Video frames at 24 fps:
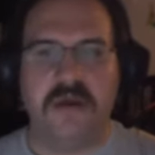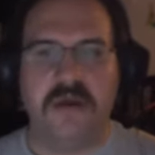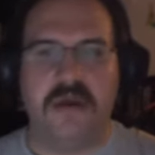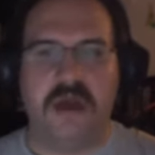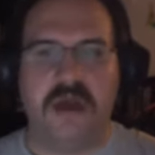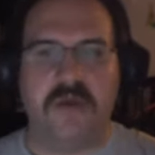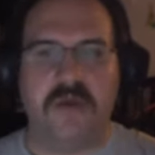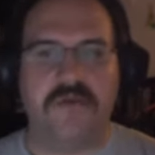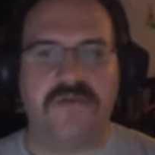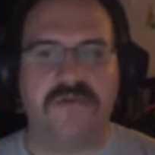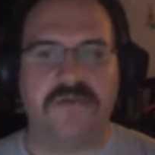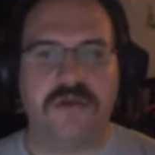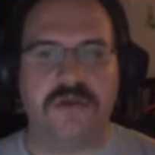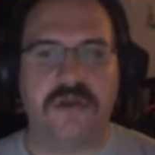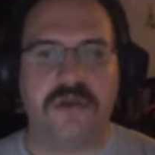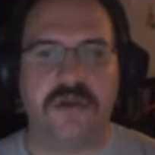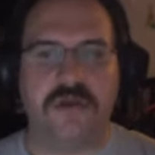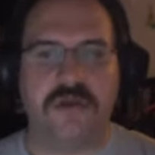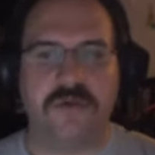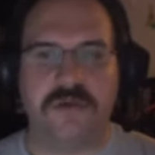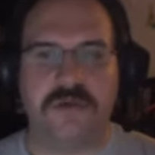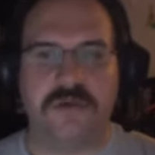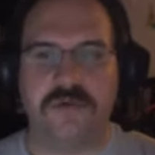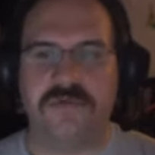I wasn't
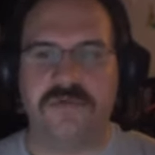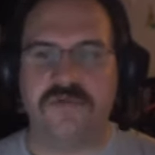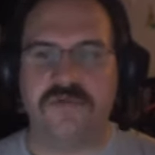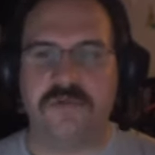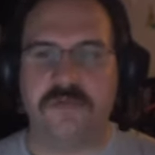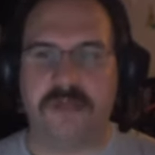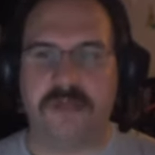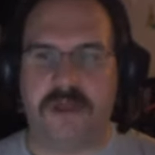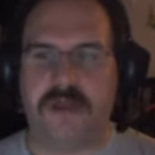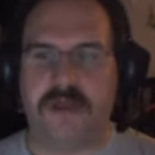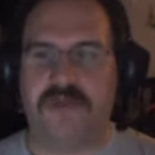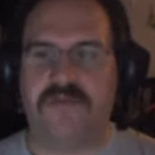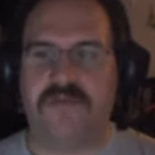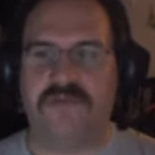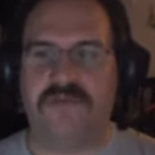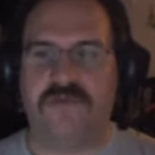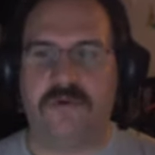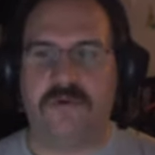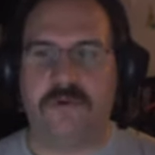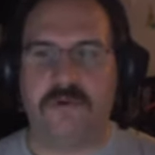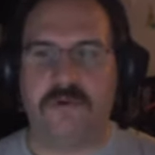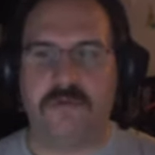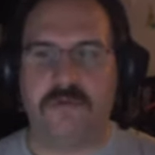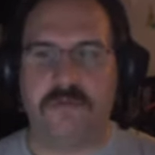here when it was replaced,
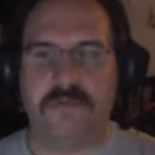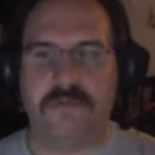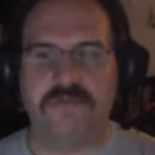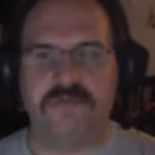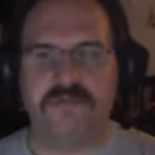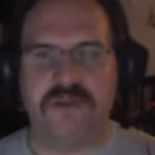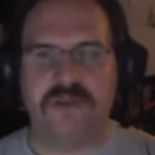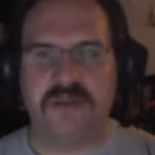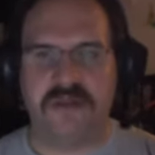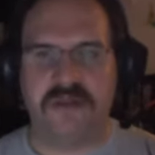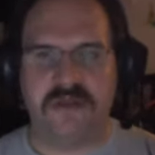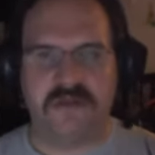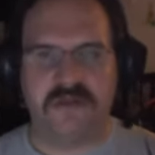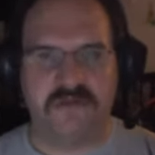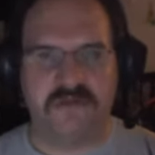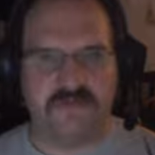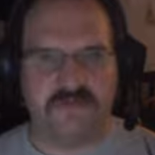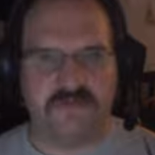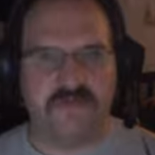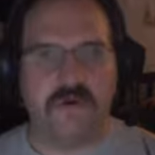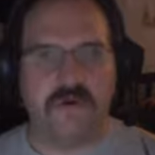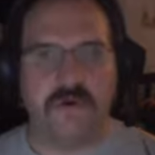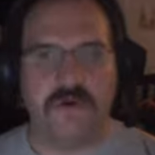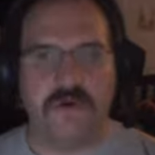so didn't get the
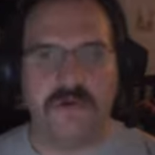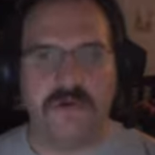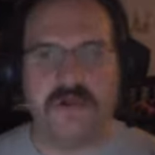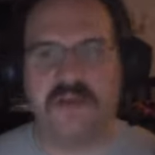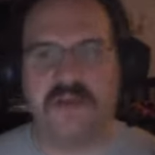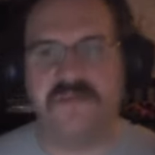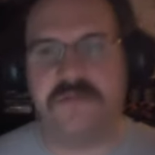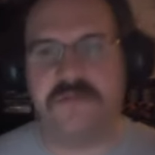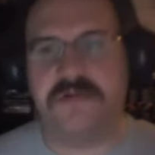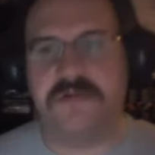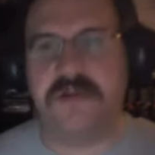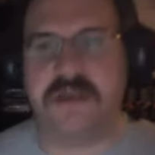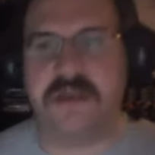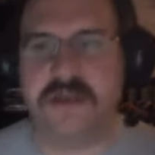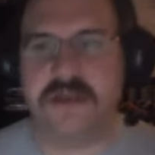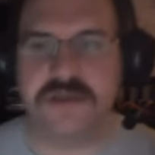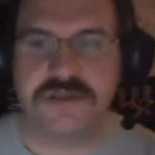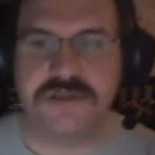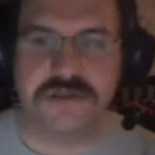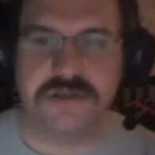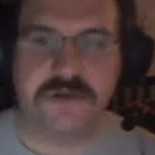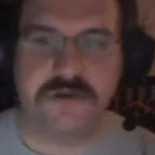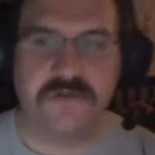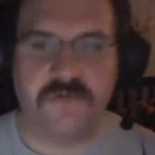full
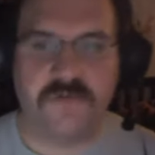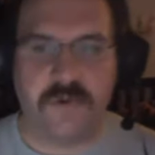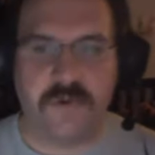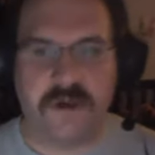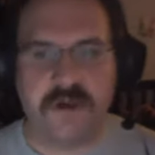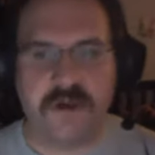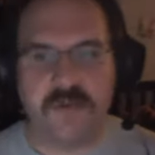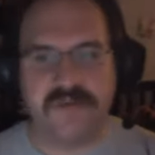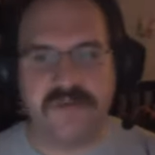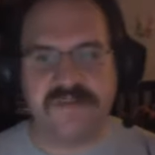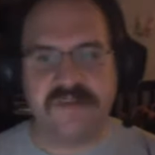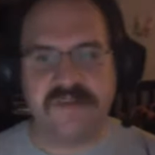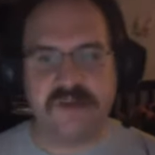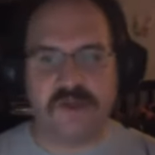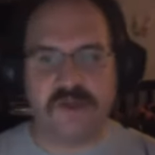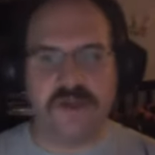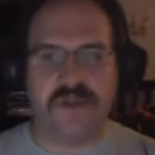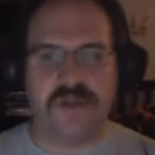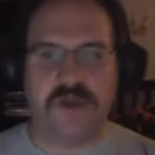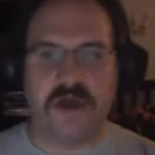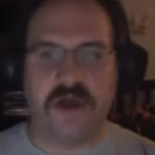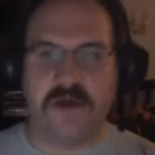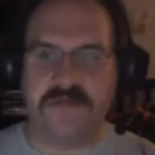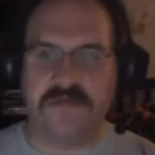explanation of why it was
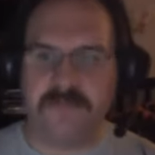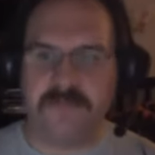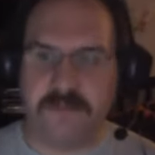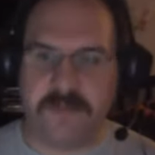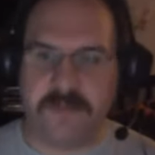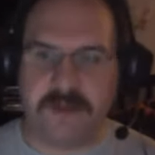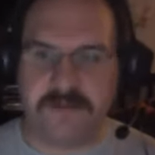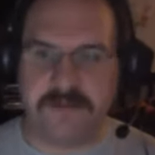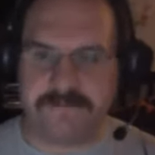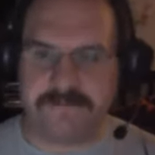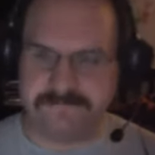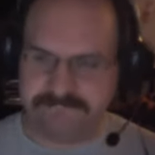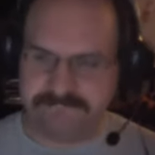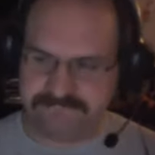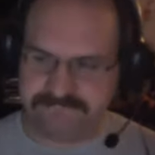killed off, but